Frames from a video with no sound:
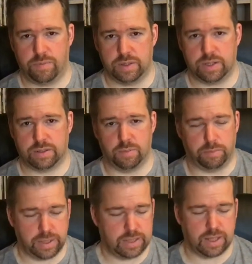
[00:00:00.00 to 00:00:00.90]
the
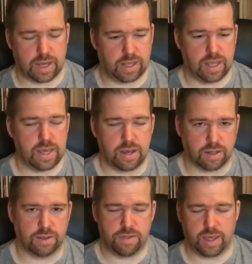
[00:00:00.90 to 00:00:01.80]
system plays like a light
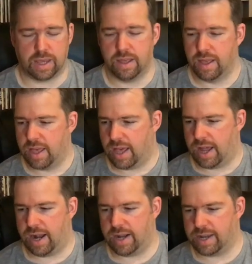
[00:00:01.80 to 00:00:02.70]
gun thing,
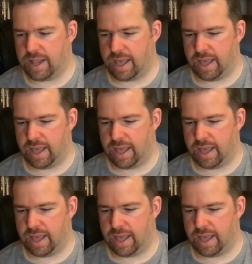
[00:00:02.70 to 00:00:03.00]
and